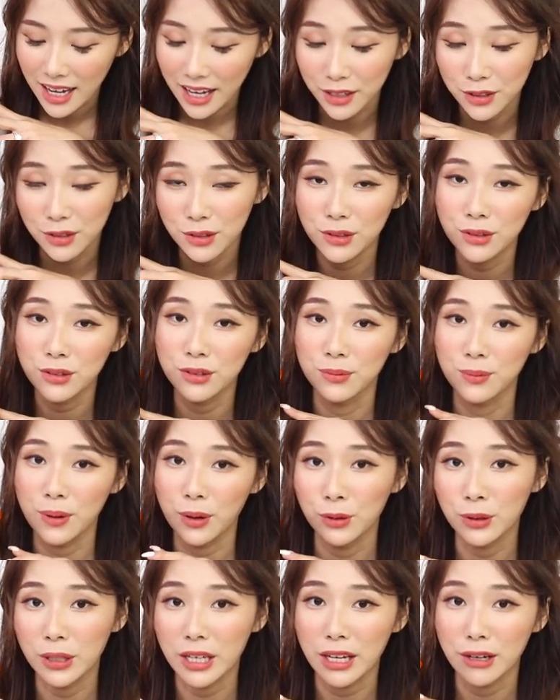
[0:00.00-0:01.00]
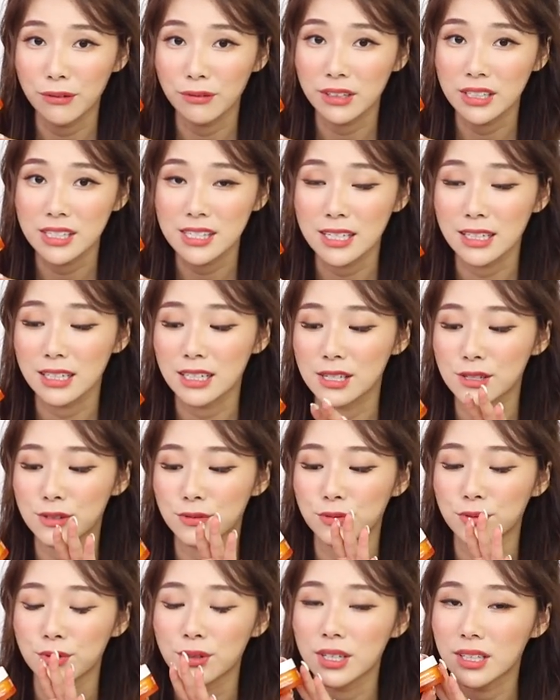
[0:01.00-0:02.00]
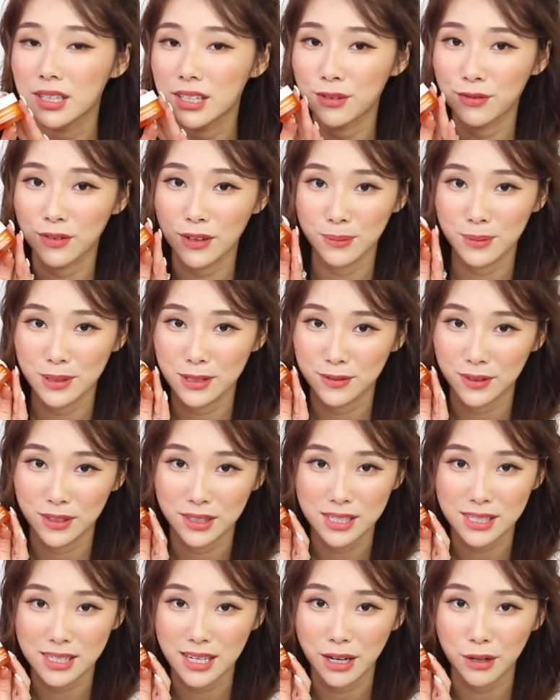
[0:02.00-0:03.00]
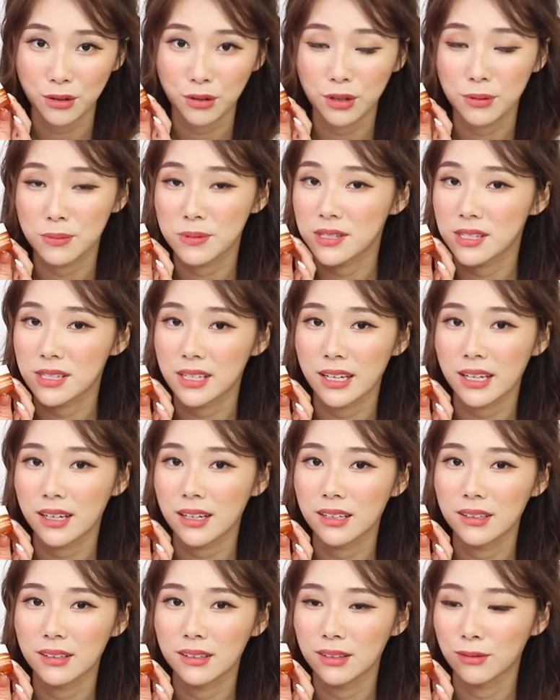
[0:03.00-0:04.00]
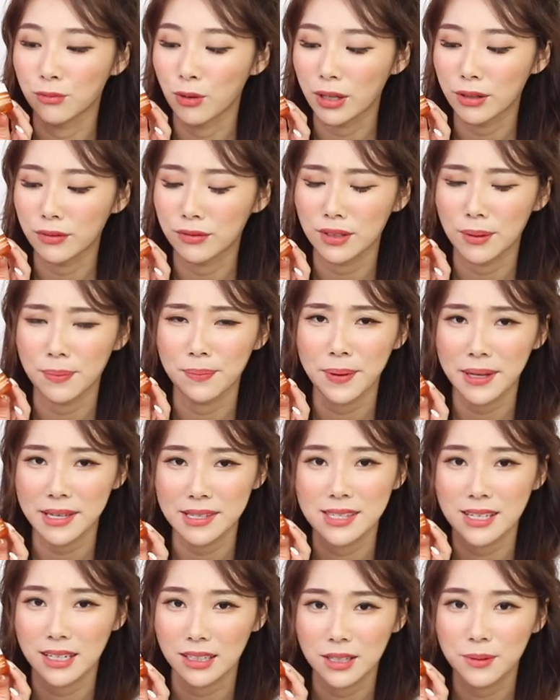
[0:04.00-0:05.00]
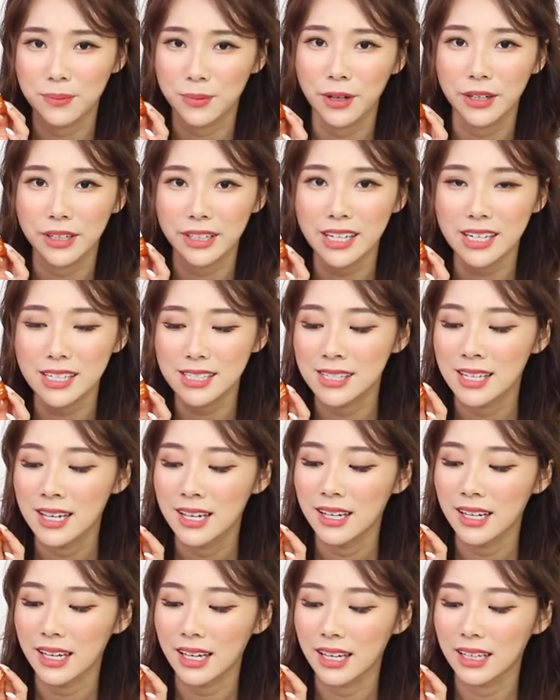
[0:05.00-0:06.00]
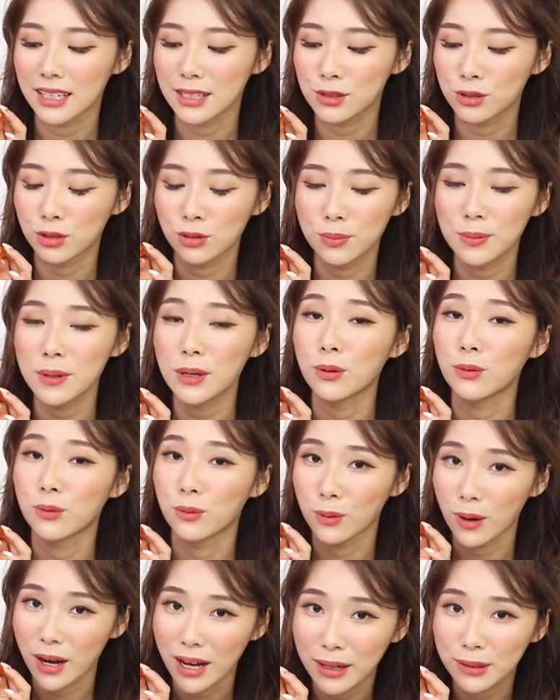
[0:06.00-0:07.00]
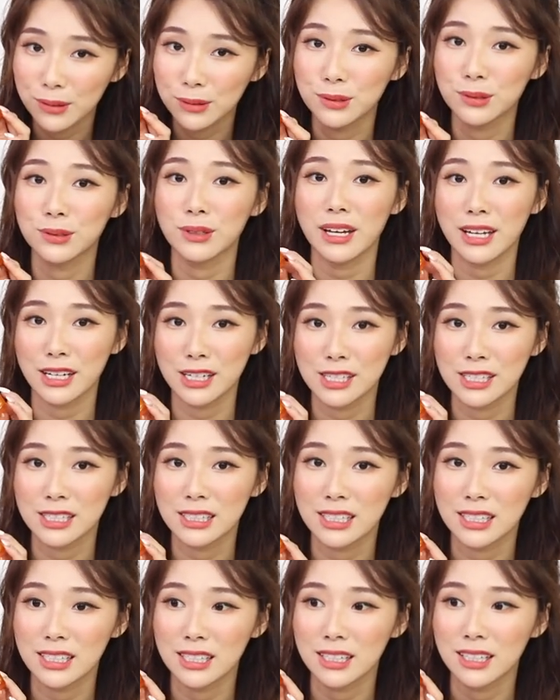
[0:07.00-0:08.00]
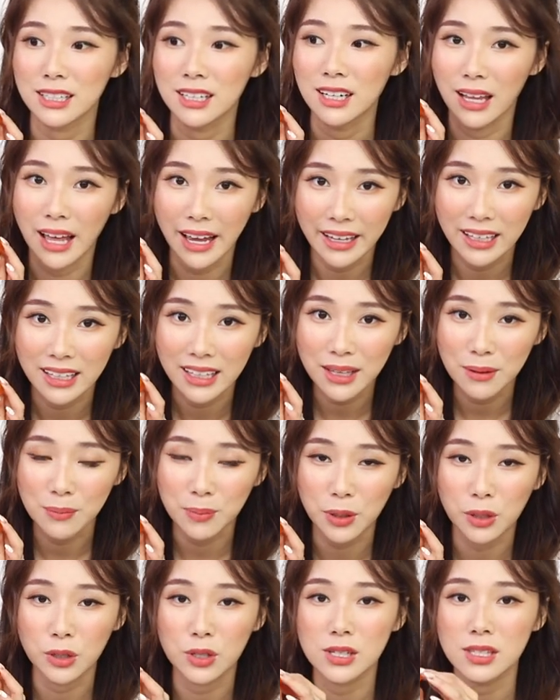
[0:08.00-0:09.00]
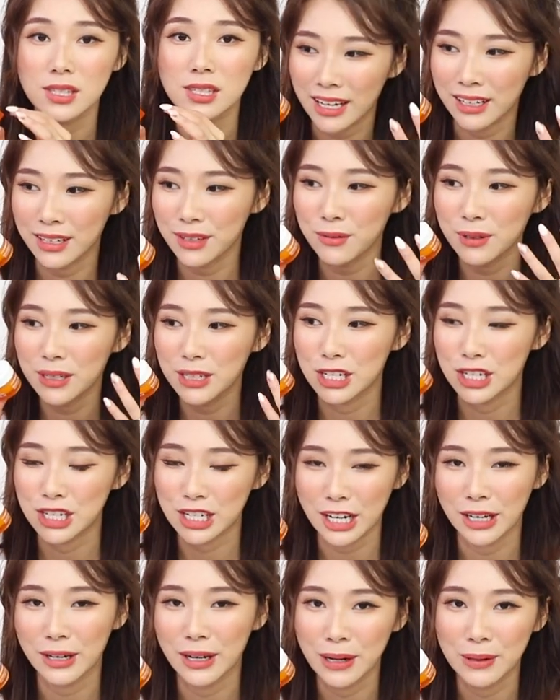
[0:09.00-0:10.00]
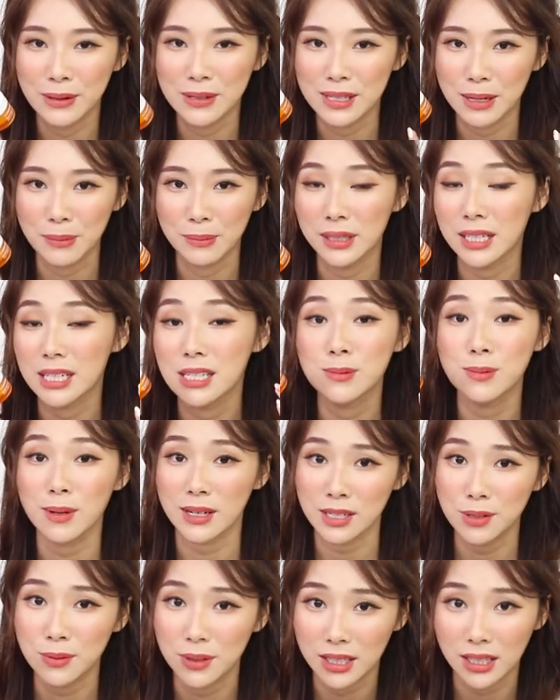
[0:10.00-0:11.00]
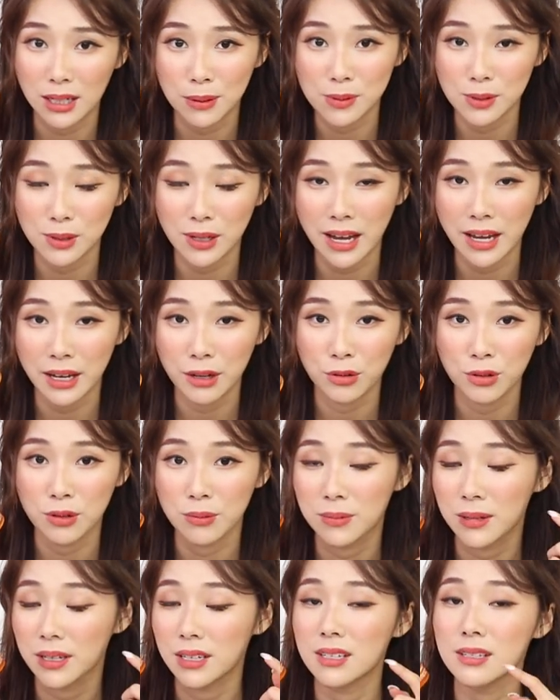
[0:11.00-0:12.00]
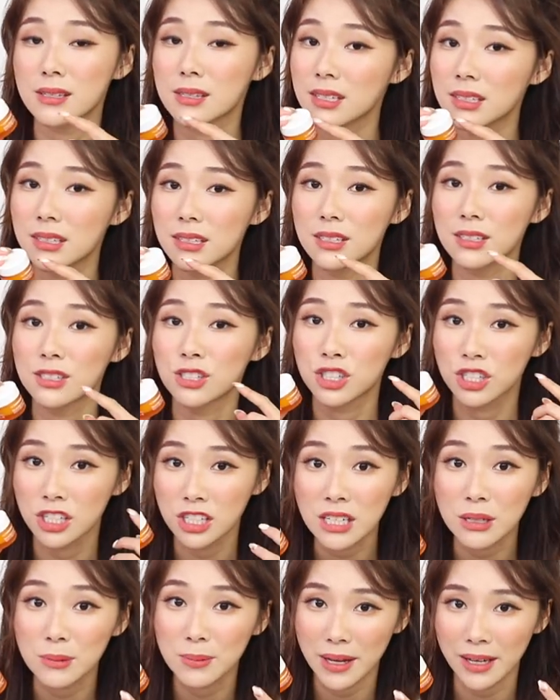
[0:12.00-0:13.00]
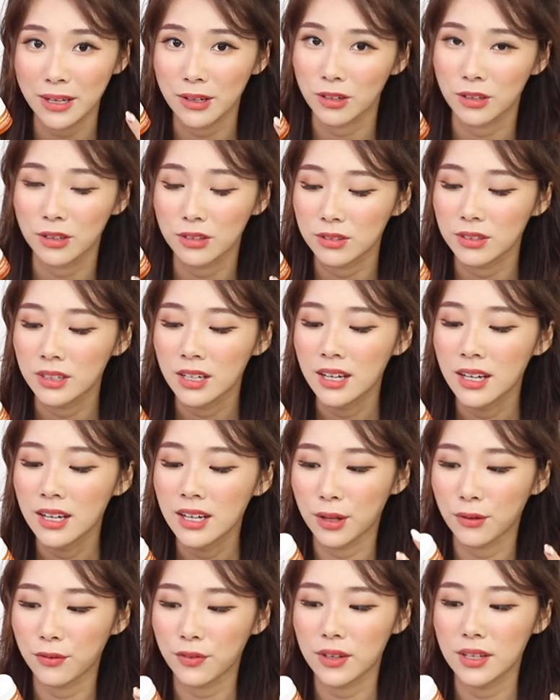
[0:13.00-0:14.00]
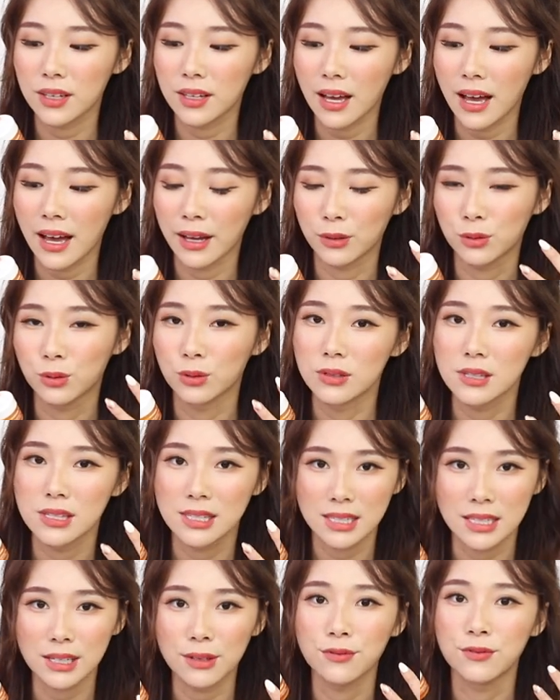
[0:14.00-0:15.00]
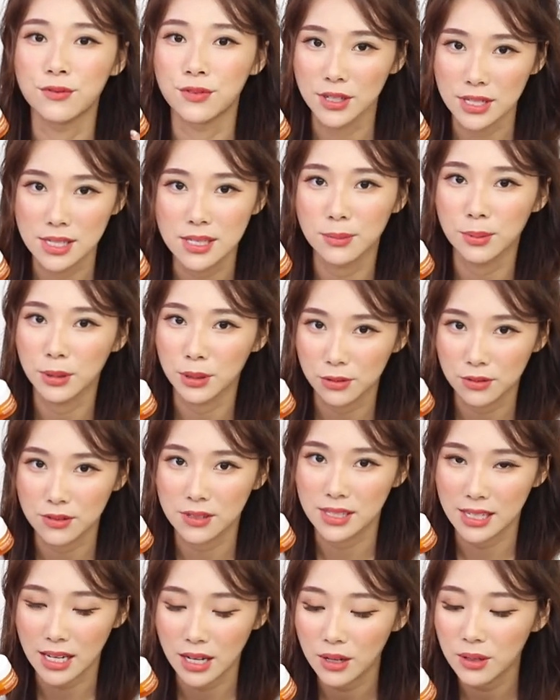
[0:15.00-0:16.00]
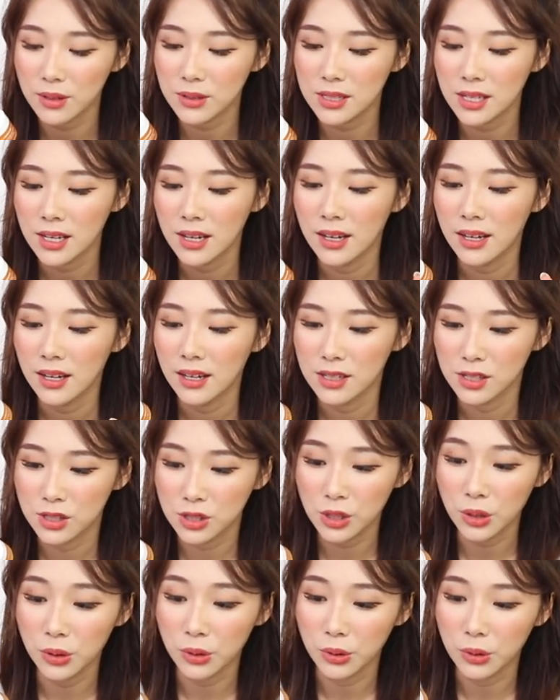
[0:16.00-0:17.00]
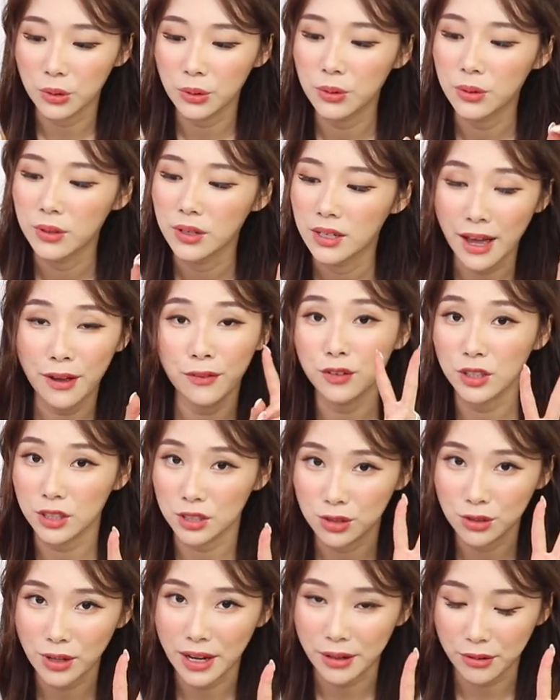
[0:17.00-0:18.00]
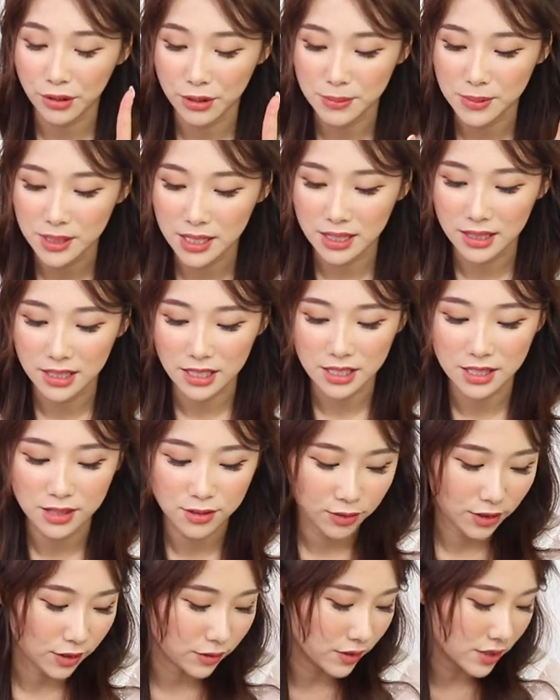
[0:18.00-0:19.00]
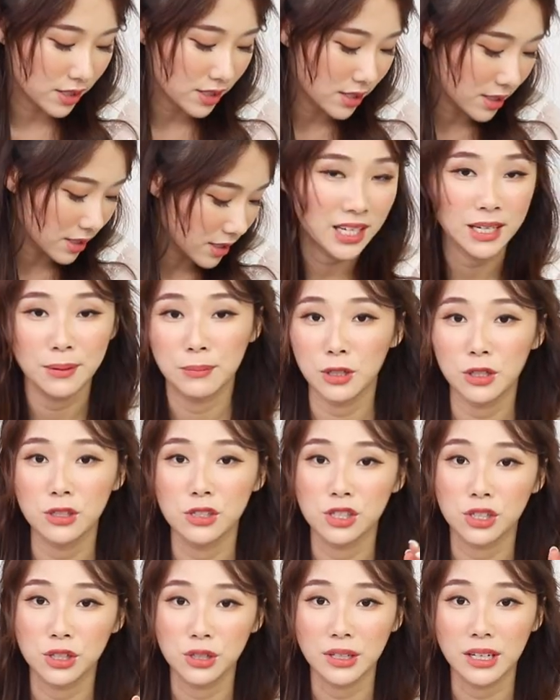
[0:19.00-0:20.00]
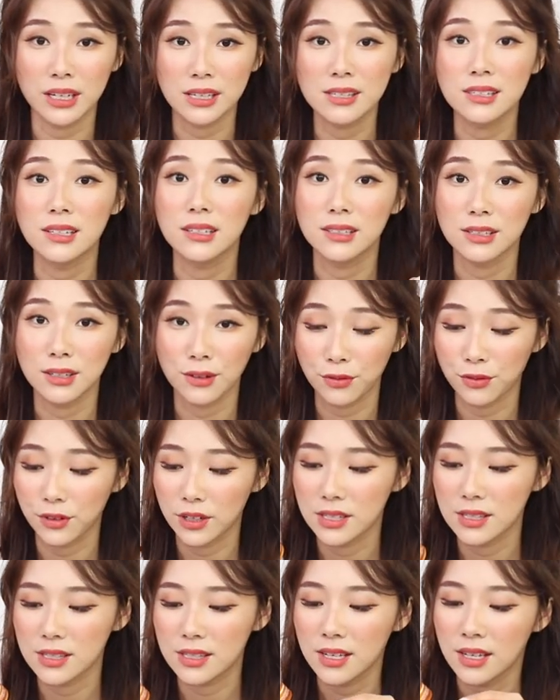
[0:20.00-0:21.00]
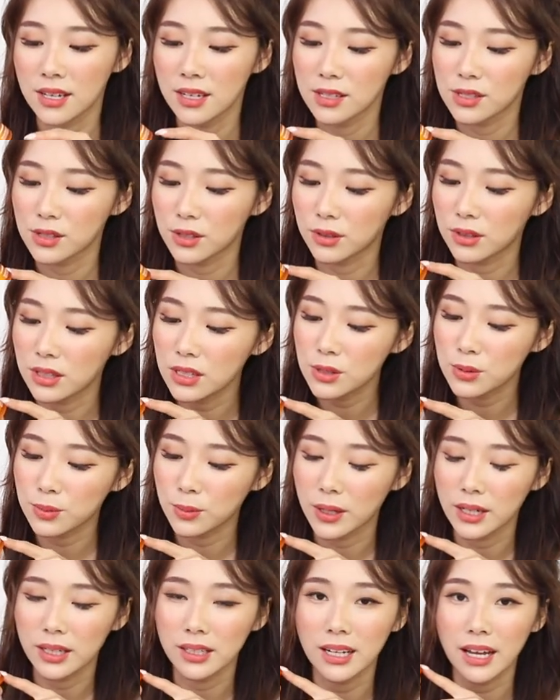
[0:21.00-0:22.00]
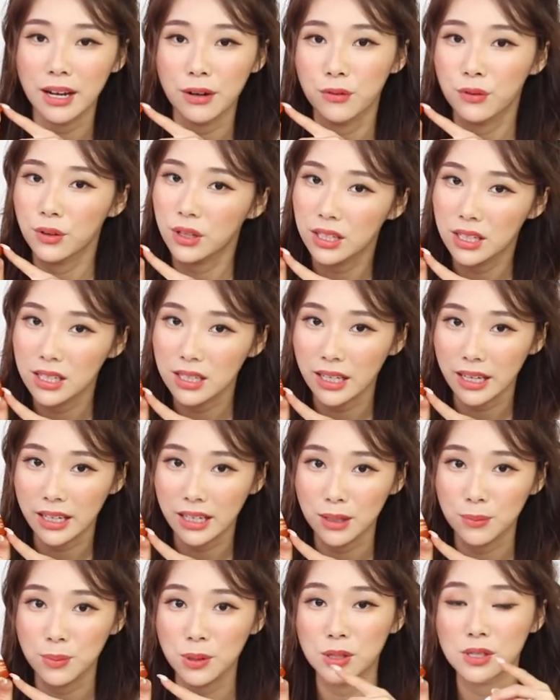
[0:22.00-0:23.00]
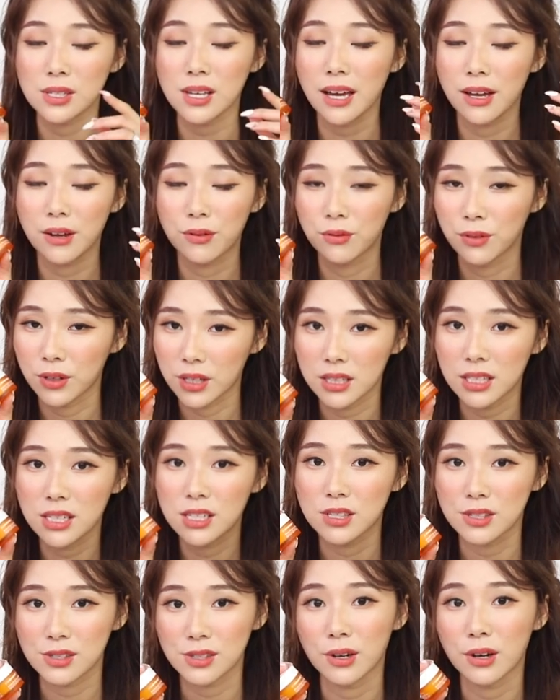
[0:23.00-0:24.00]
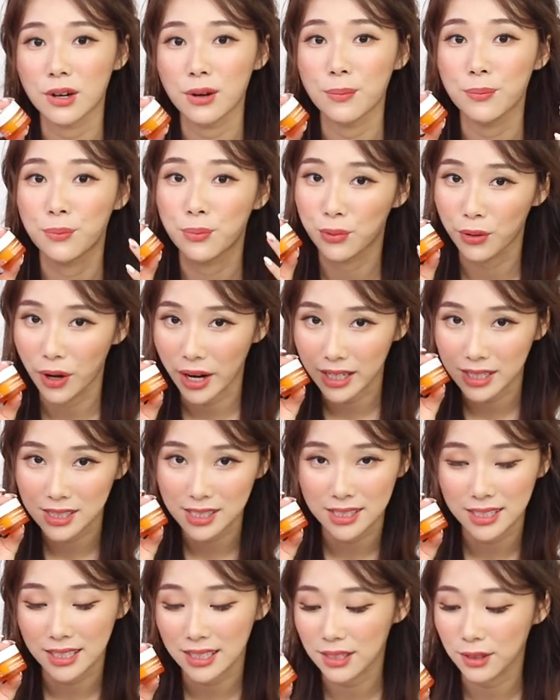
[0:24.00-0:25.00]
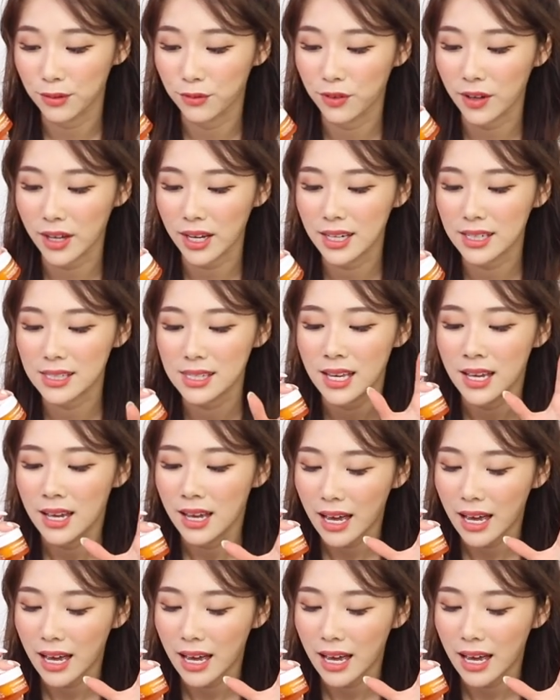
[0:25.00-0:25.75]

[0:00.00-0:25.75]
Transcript: I know Ole Henriksen is really famous for this eye cream. It's like one of their best-selling products, and it took me a while to actually like it because I didn't want to shout out something, especially when it comes to eye cream, that isn't cheap at all. If I don't see visible results. So I've got two eye creams in this favorites, and I'm gonna show you guys the difference. So this one, I really like it because I really saw brightening effects.